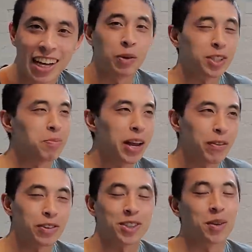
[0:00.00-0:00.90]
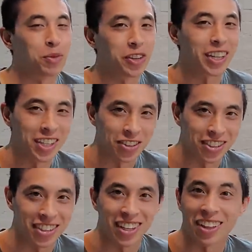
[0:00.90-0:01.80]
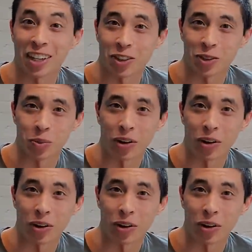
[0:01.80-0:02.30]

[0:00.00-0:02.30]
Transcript: which made for some really interesting electrical